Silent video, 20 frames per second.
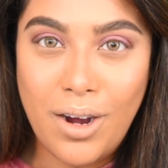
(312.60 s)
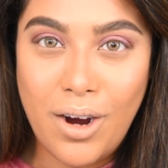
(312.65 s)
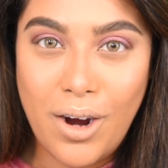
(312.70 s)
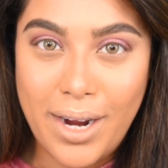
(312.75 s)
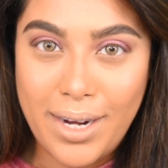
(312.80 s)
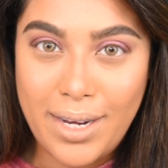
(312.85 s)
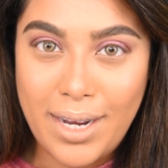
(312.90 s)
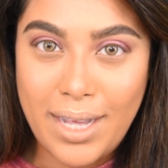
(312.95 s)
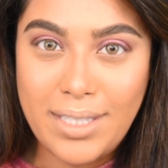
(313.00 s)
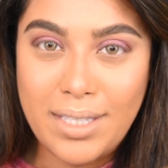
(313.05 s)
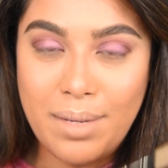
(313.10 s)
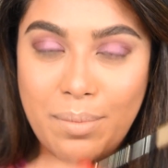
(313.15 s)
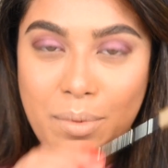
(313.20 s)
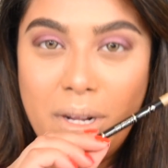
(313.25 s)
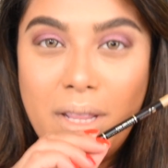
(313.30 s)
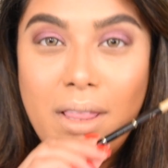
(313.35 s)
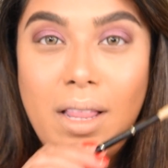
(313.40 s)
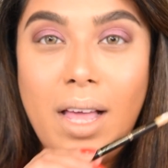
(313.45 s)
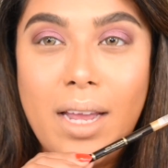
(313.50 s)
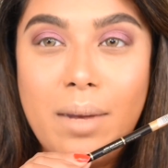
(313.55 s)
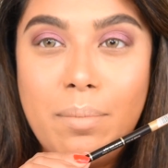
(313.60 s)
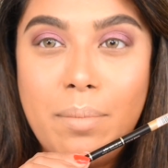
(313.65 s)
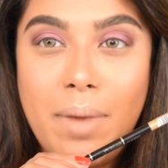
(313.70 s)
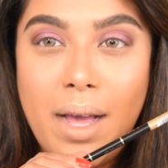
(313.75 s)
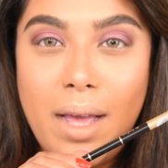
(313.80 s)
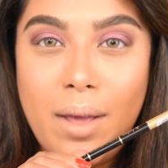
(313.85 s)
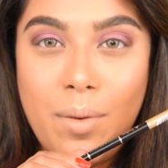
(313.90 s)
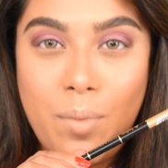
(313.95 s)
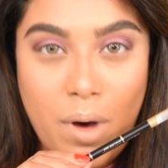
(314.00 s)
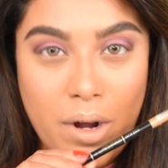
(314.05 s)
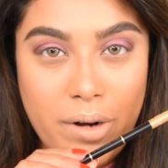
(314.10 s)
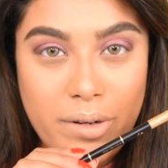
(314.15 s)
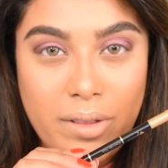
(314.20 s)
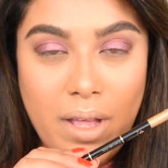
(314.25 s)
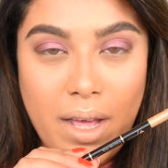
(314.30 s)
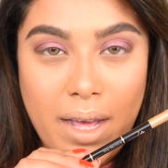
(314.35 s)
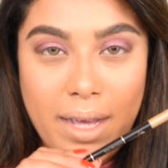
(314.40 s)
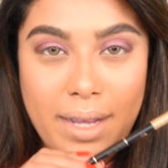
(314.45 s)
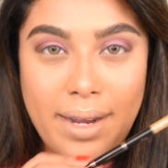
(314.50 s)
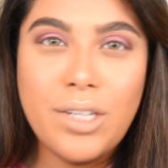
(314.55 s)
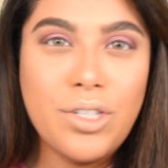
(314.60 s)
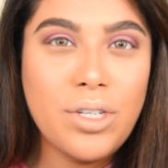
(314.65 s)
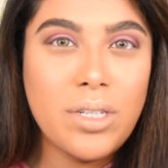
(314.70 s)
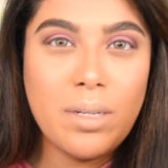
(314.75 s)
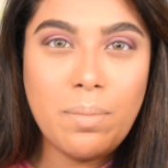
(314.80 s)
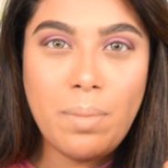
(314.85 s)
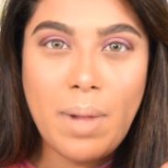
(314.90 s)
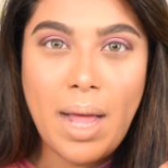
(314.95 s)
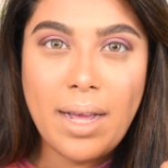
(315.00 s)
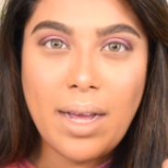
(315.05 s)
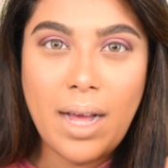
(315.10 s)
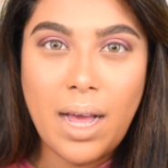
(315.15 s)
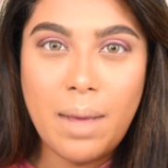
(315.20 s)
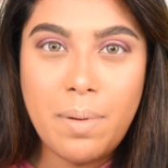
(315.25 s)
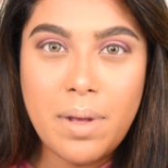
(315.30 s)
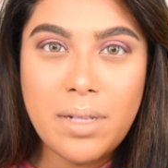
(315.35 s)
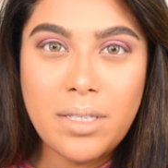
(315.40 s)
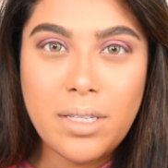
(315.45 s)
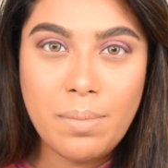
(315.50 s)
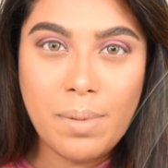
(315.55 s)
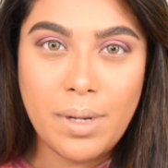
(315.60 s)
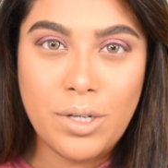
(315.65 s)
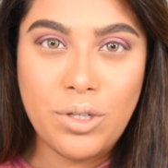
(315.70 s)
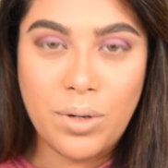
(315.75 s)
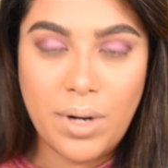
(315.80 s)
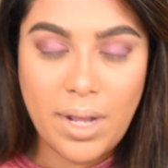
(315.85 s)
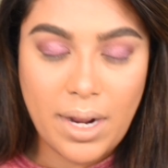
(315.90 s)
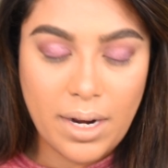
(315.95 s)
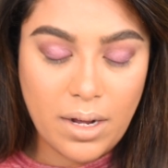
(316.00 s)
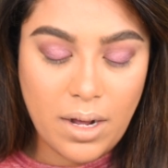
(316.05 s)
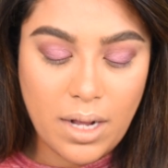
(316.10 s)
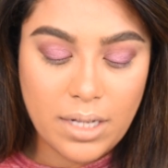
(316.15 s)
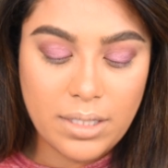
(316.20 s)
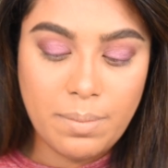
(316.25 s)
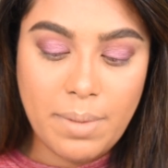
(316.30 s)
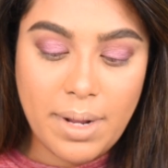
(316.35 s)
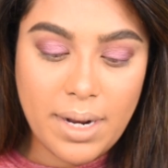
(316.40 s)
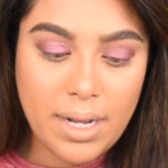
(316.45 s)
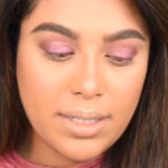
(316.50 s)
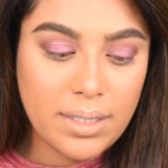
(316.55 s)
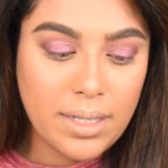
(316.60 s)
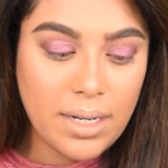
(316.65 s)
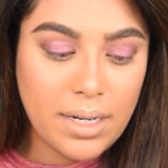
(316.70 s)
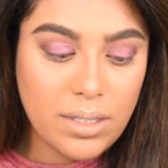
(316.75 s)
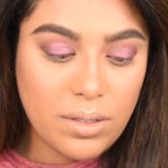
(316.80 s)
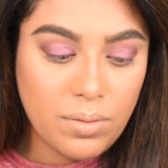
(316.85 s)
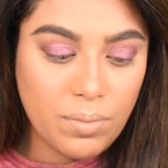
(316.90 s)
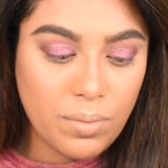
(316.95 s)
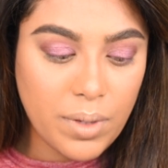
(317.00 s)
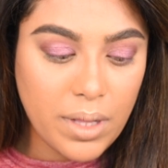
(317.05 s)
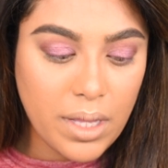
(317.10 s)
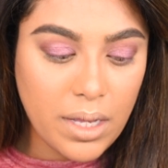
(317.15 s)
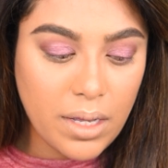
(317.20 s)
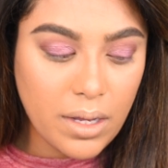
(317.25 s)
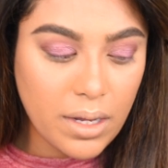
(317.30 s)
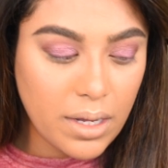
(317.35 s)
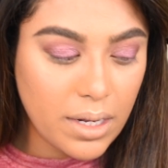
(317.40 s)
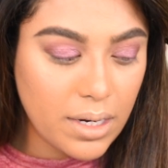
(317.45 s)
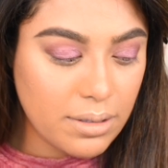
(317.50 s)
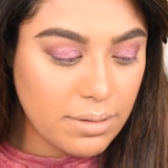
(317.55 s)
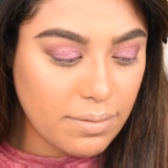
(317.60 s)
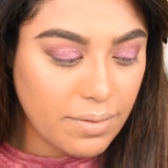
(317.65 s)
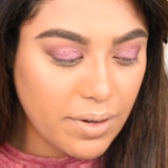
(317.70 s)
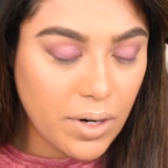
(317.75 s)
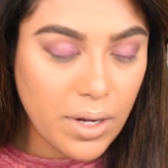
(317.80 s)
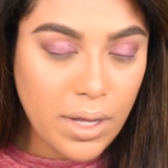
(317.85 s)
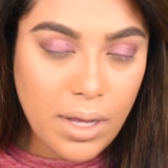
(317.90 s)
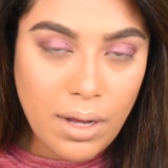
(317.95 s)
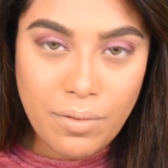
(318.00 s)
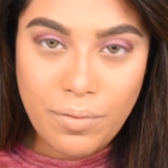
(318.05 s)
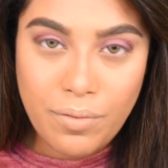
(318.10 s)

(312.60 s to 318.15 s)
Alright, next I'm going to line my waterline. It's just a black eye pencil by Jordana Cosmetics and it's really good. It's very